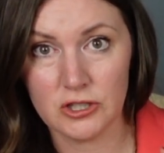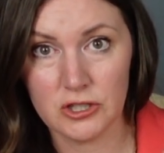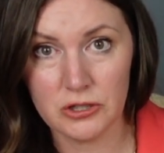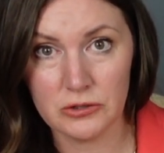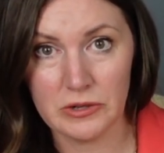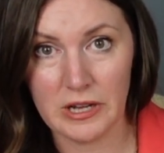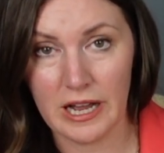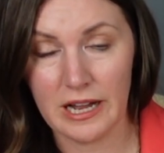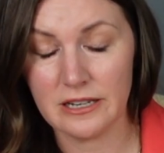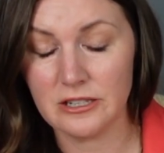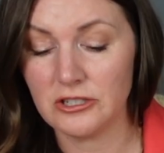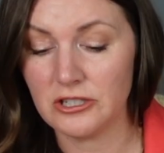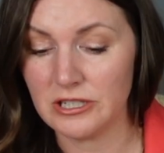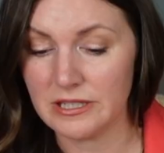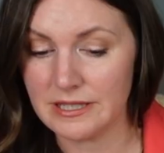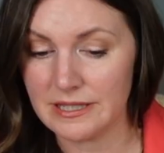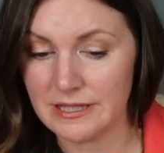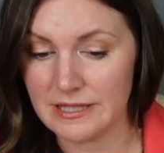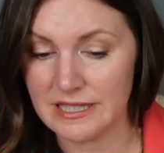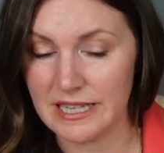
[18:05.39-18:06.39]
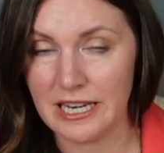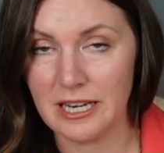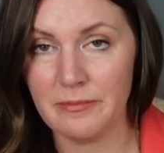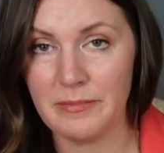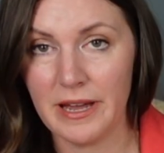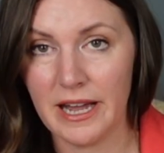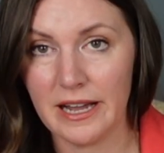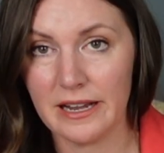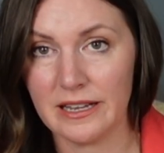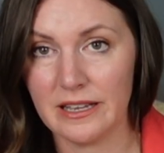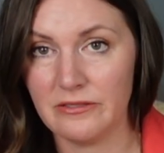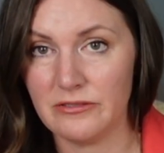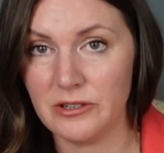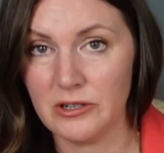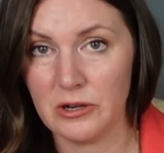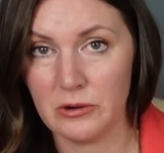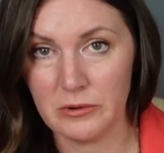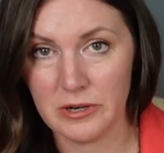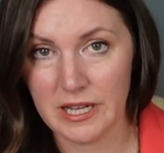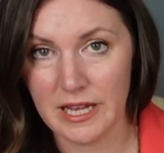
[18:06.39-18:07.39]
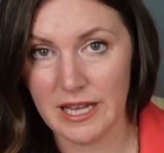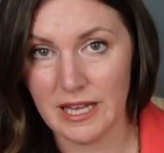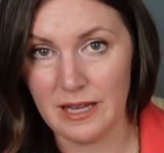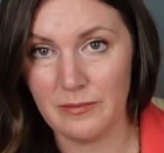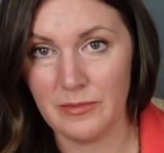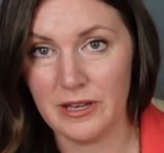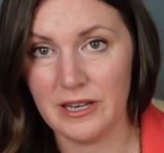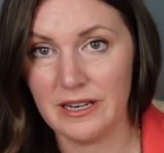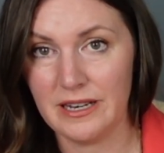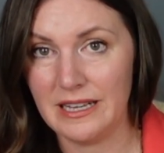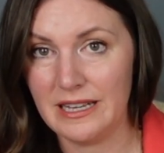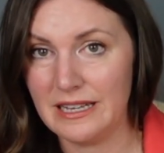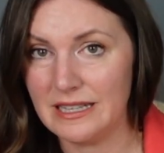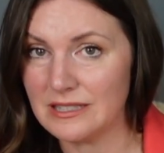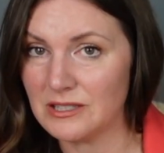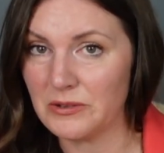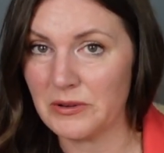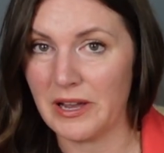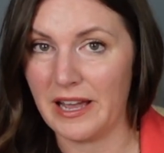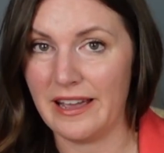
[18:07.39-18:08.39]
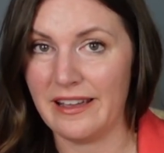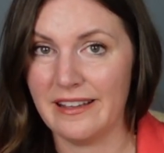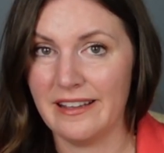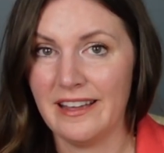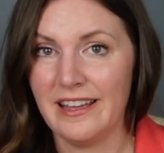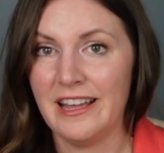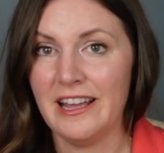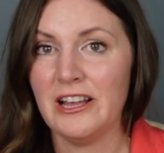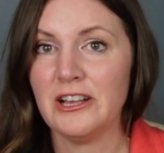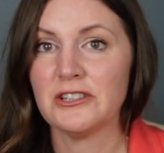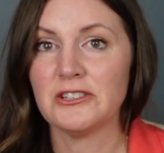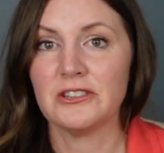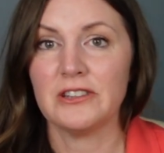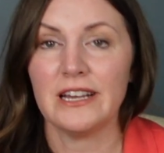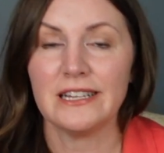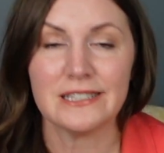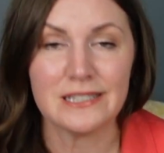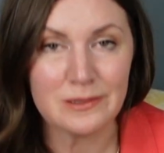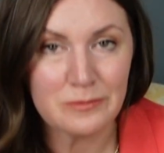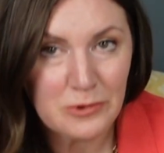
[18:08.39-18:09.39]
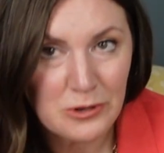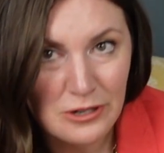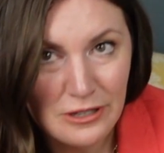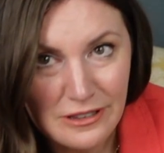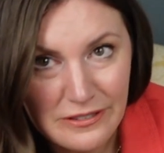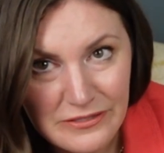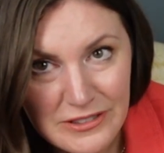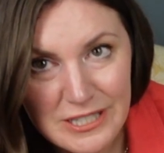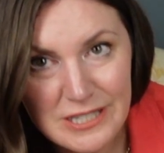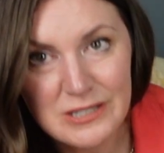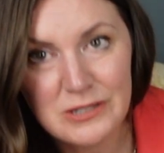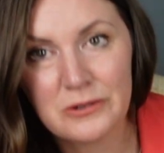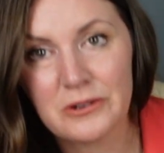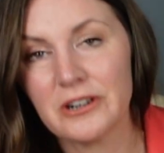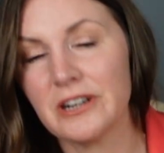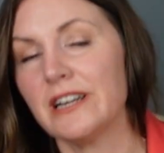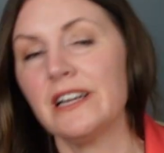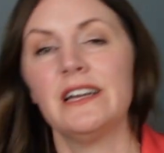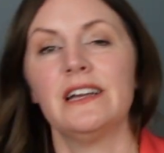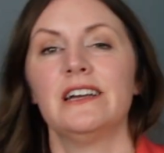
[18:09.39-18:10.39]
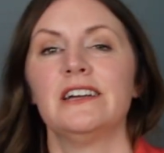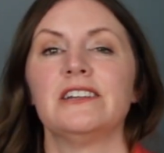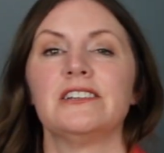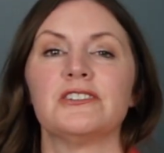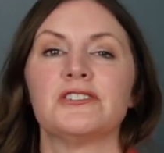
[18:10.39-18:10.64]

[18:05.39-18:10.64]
Do not. Just send it back if you don't want to keep it. It's okay. So that's the moral of the story.